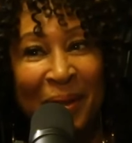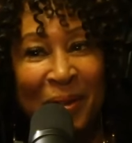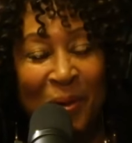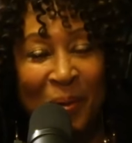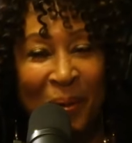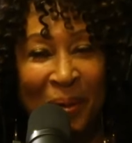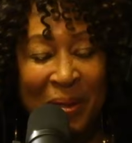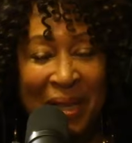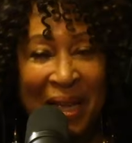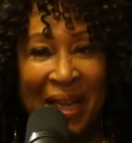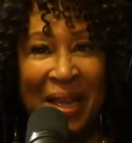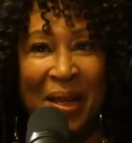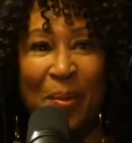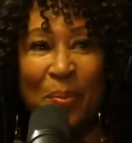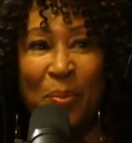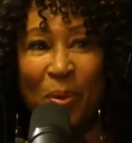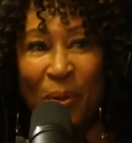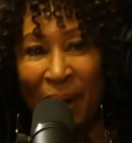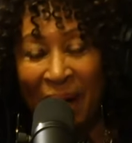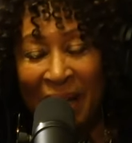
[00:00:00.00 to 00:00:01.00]
Underquote,
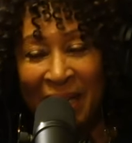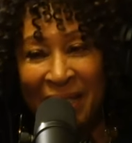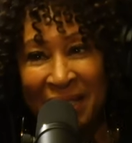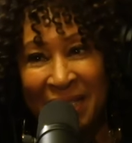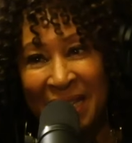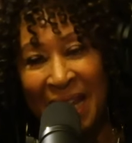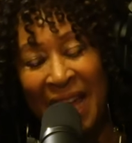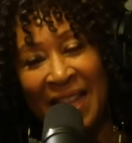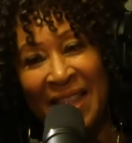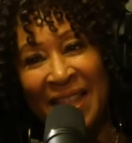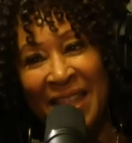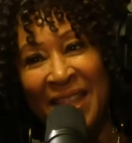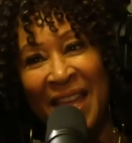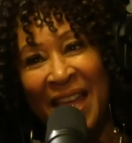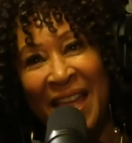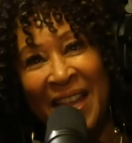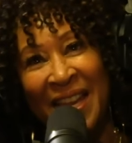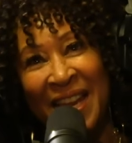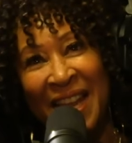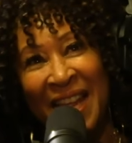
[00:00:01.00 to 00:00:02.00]
priced,
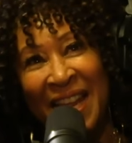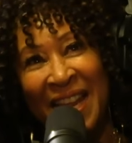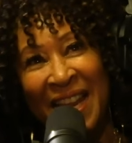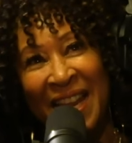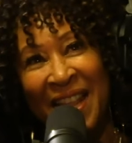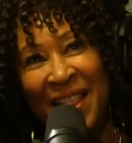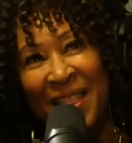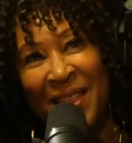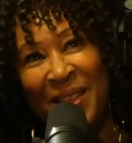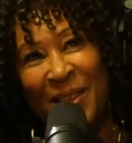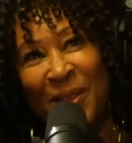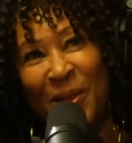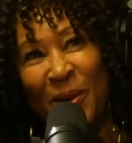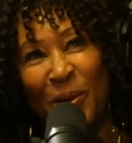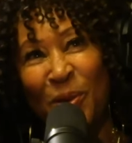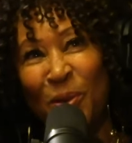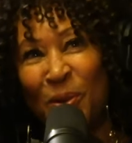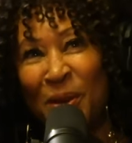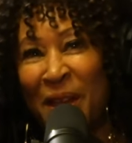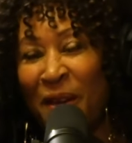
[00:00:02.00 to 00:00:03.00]
and you
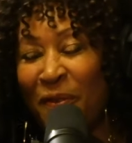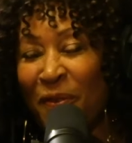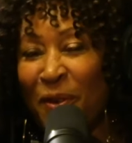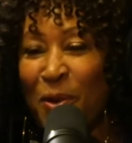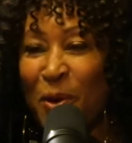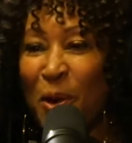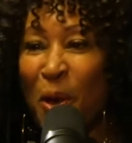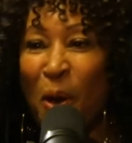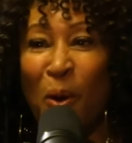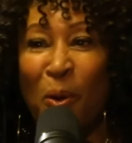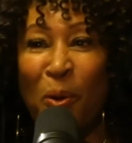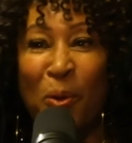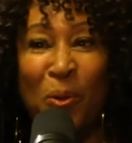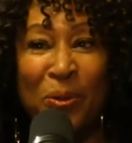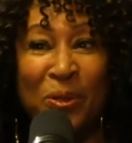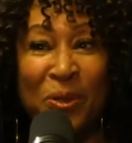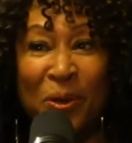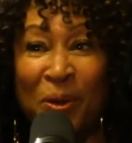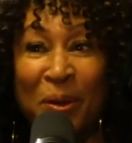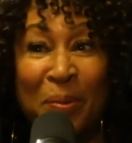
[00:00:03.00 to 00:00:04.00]
know, you never know
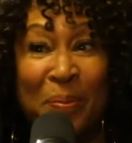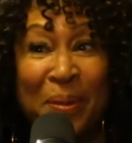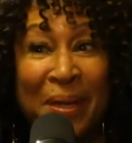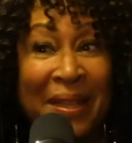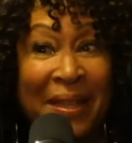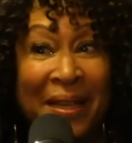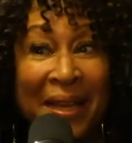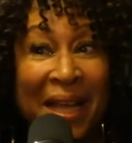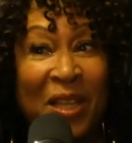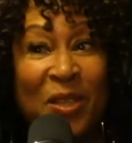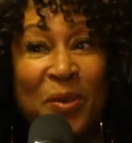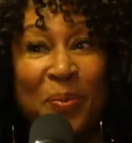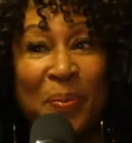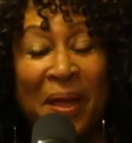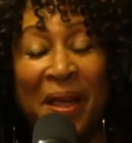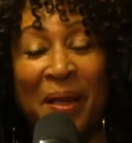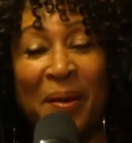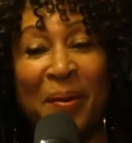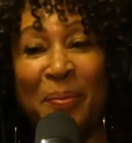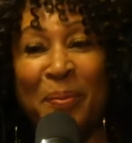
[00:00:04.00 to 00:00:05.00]
who's going to be the next
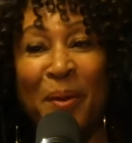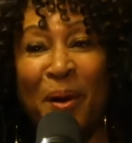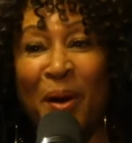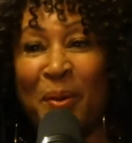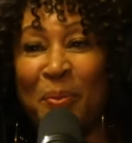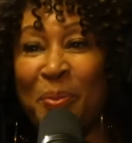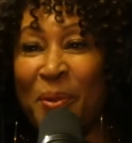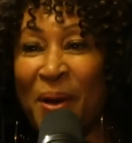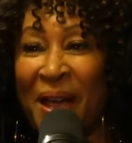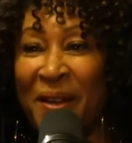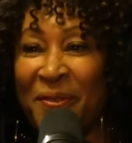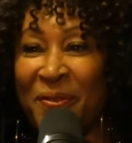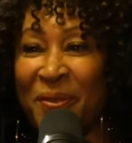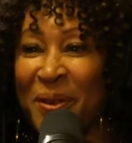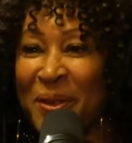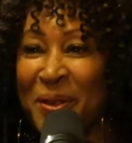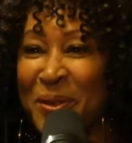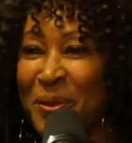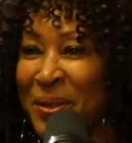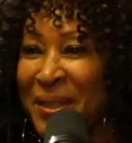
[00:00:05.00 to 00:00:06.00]
Mark Bradford.